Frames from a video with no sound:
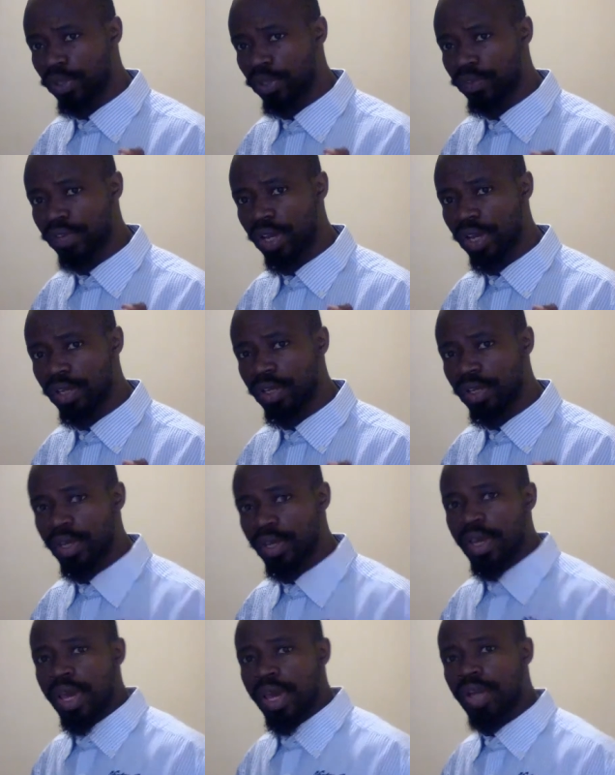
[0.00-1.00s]
Word of God.
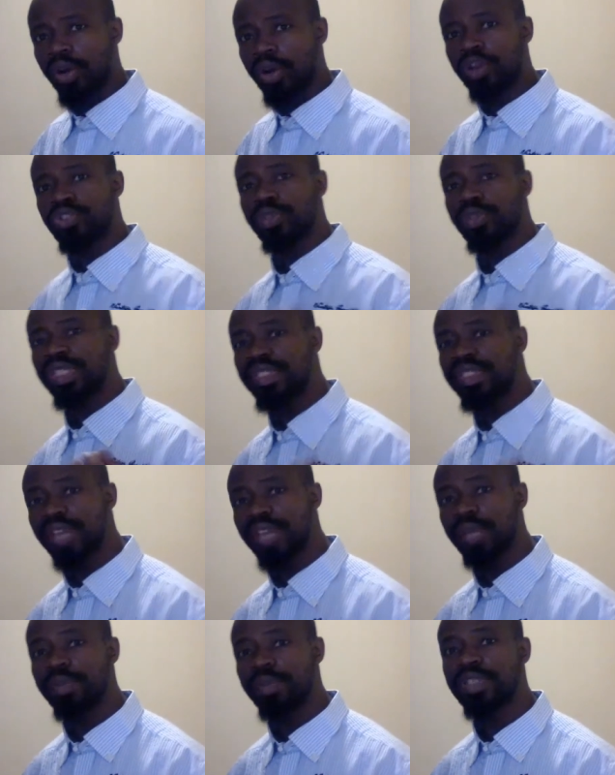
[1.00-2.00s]
And also,
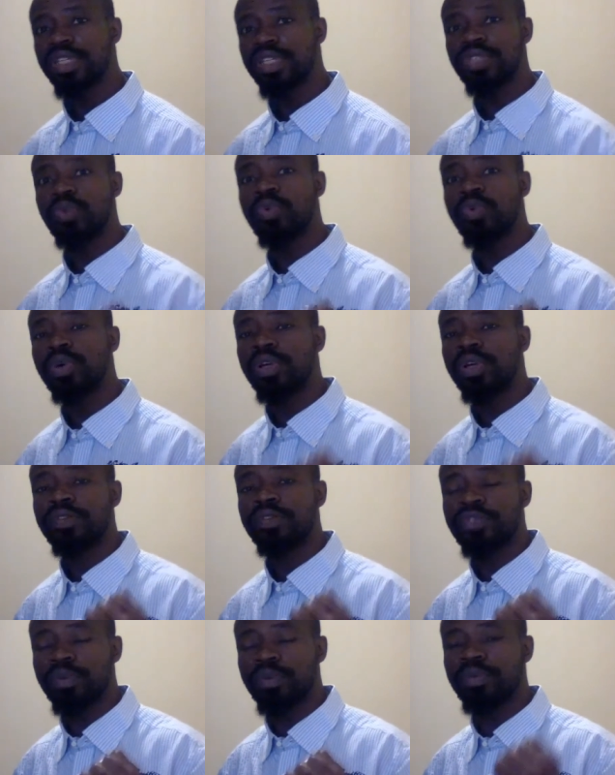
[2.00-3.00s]
discernment is
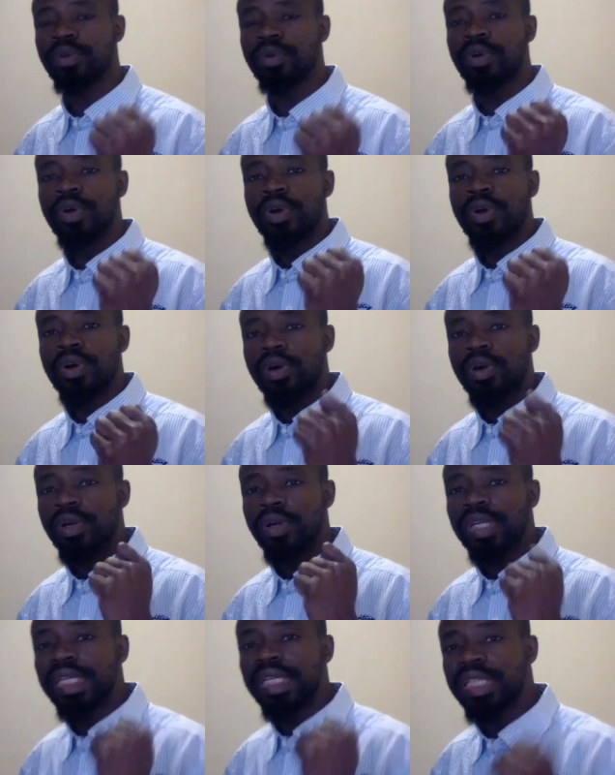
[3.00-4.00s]
from the
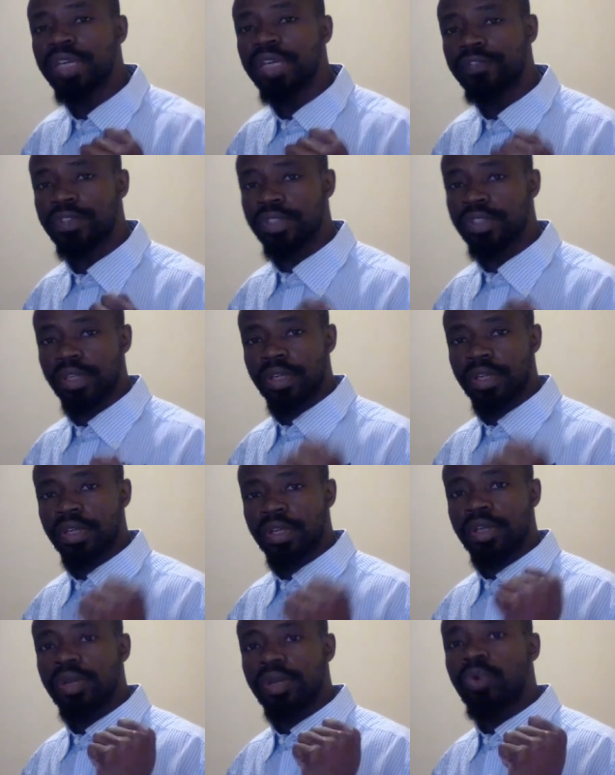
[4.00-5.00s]
gift
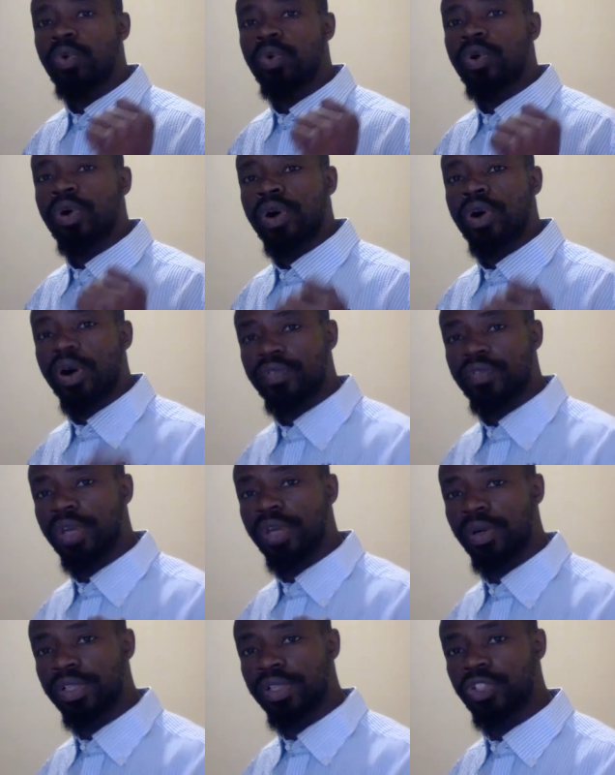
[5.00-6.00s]

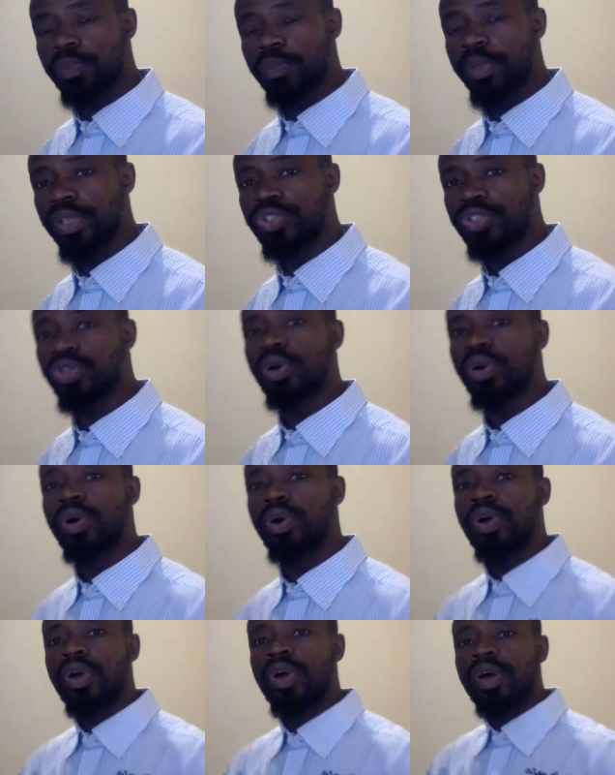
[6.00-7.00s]
of the Holy Spirit.
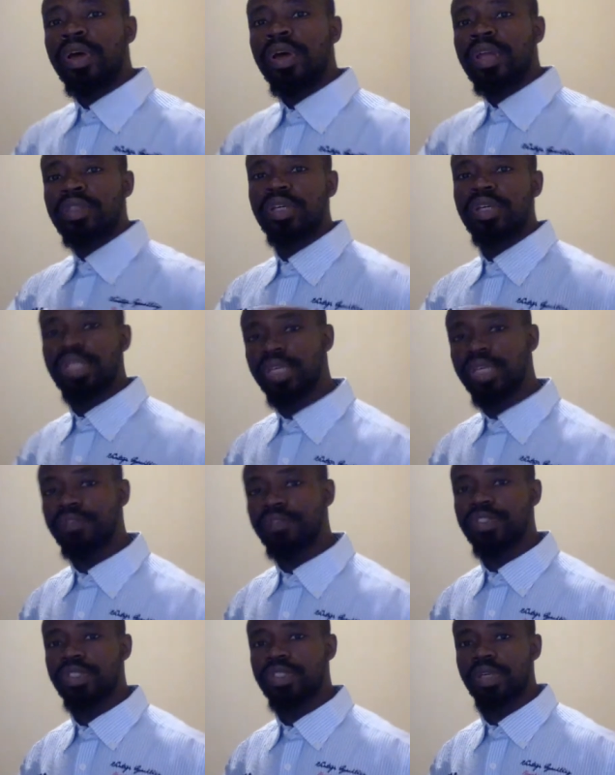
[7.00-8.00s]
So, the
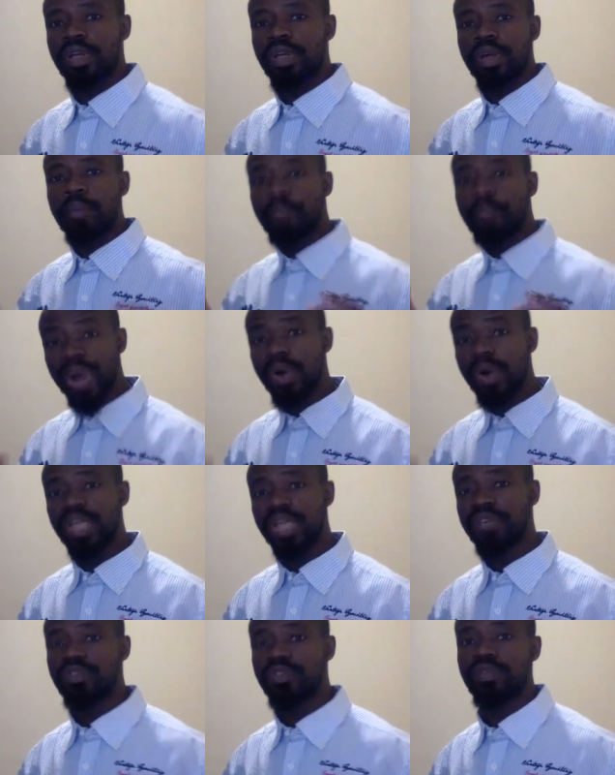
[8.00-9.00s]
gift,
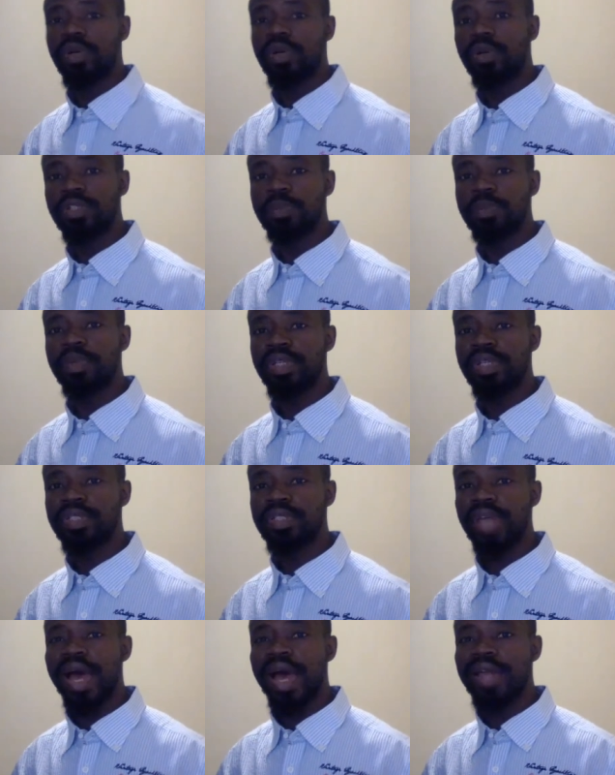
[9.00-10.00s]
power gift of the Holy
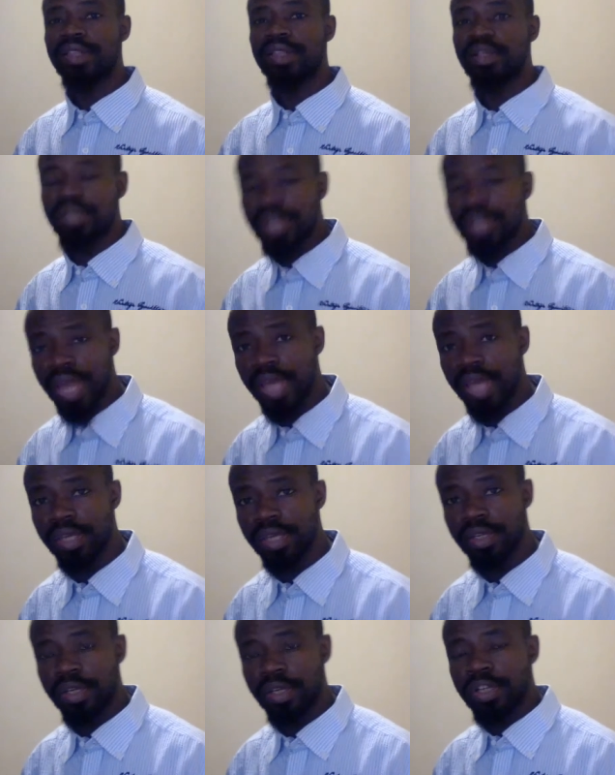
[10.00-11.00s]
Spirit are
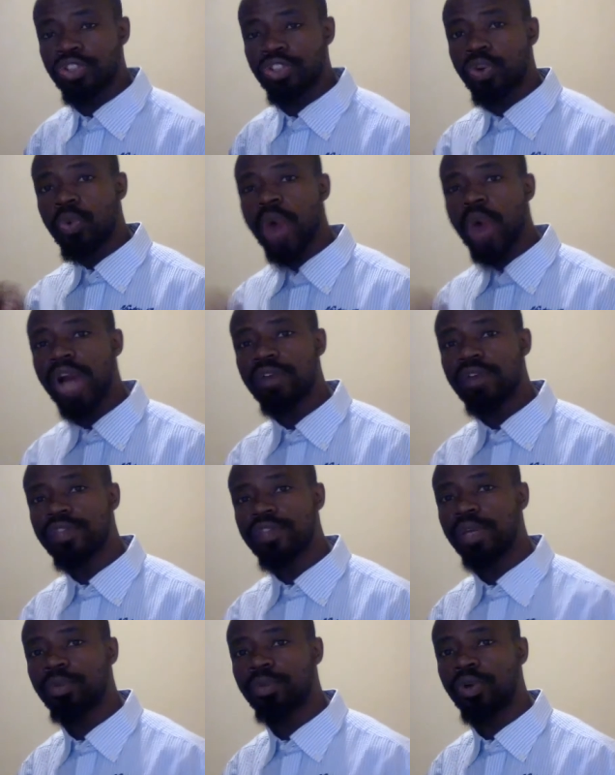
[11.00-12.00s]
nine. So, one
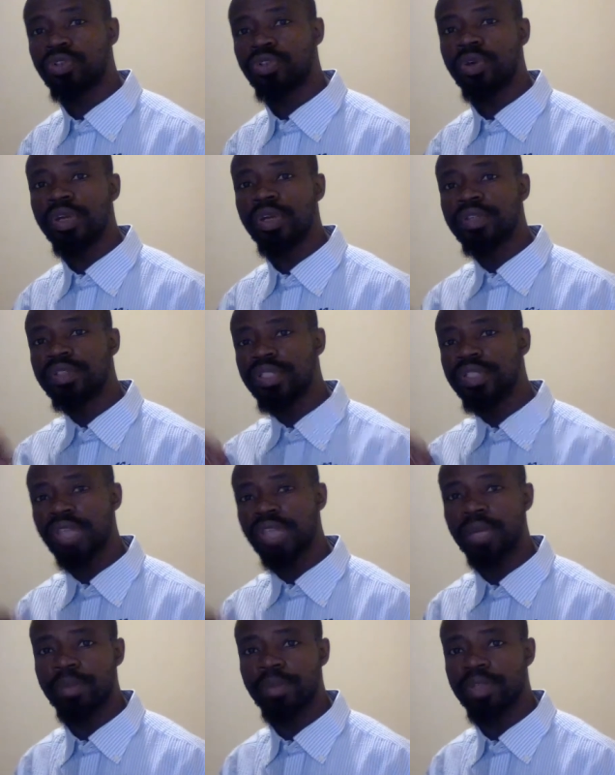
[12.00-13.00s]
of them also is
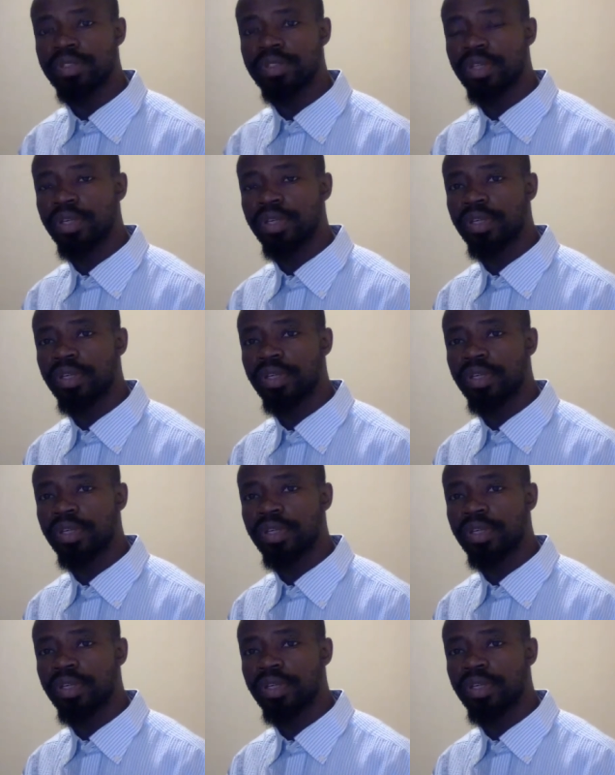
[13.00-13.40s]
discernment.